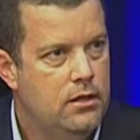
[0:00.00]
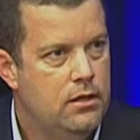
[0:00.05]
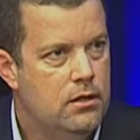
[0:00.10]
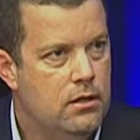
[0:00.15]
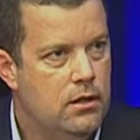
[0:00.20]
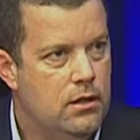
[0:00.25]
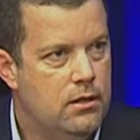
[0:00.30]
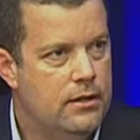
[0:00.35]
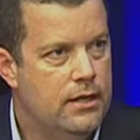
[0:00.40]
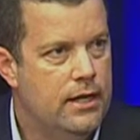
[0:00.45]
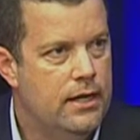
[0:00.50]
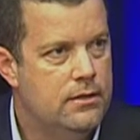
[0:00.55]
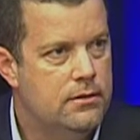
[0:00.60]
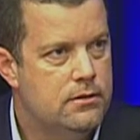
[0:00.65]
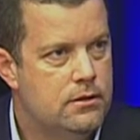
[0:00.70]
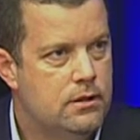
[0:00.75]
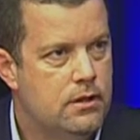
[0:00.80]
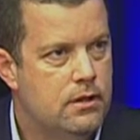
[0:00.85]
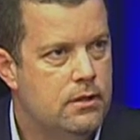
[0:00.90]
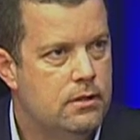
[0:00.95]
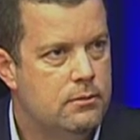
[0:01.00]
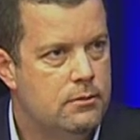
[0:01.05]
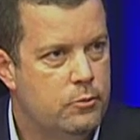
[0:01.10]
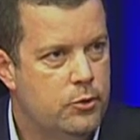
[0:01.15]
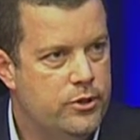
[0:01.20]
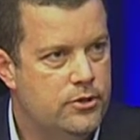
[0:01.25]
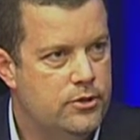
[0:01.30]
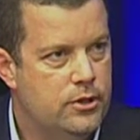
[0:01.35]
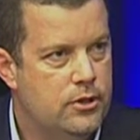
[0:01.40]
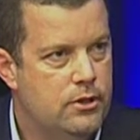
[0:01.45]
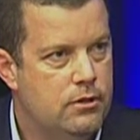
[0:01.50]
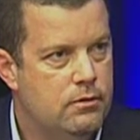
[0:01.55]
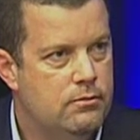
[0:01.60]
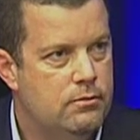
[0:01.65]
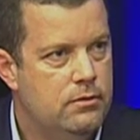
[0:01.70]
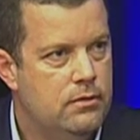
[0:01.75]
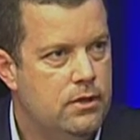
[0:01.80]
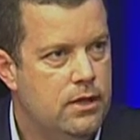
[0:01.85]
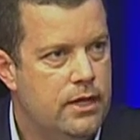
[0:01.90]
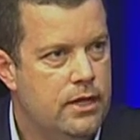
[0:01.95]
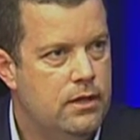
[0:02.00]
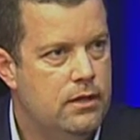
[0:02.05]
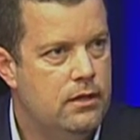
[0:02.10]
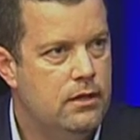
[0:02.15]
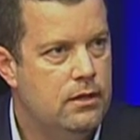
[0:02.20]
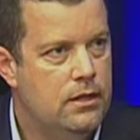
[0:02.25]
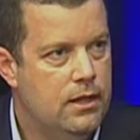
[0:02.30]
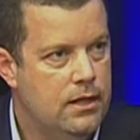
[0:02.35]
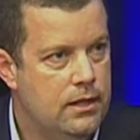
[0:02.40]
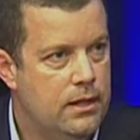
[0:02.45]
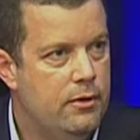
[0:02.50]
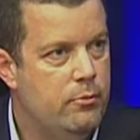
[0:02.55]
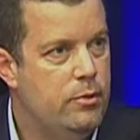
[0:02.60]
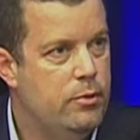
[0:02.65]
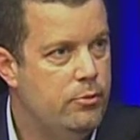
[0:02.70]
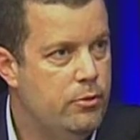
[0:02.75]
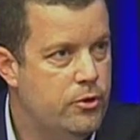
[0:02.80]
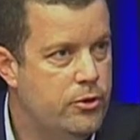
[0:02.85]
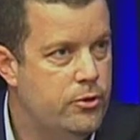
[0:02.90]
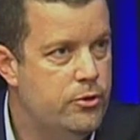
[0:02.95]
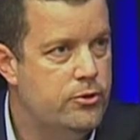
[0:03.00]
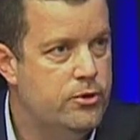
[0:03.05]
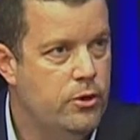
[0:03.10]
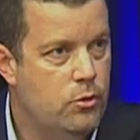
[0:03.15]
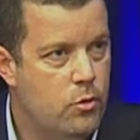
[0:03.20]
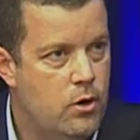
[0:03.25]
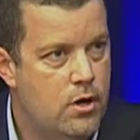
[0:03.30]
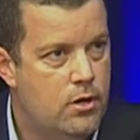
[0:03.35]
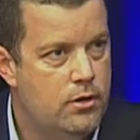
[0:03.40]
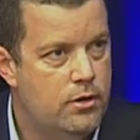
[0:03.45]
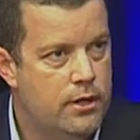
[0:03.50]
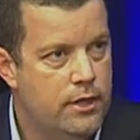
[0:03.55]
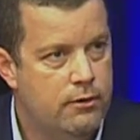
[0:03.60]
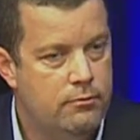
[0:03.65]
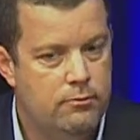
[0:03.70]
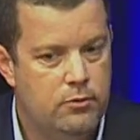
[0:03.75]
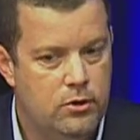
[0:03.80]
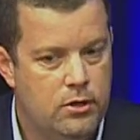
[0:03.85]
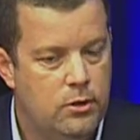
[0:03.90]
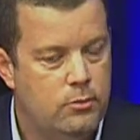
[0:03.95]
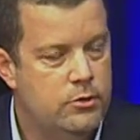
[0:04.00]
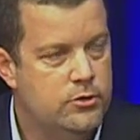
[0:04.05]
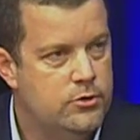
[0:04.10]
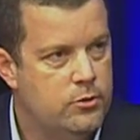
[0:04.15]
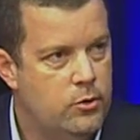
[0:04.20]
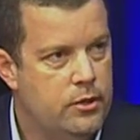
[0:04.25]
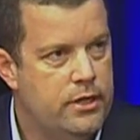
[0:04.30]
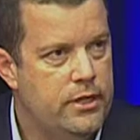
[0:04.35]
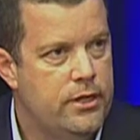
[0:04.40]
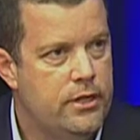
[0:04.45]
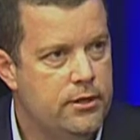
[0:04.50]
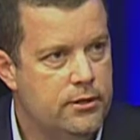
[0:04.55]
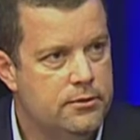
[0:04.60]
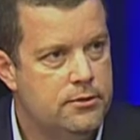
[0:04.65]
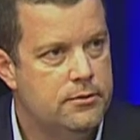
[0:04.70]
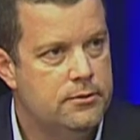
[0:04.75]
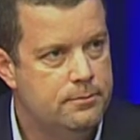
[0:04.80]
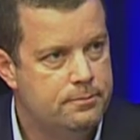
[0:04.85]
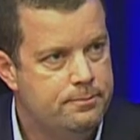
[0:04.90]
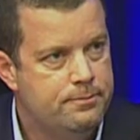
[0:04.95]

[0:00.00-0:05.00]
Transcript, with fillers: on that uh, reserve and, and have been producing water there for almost twenty years.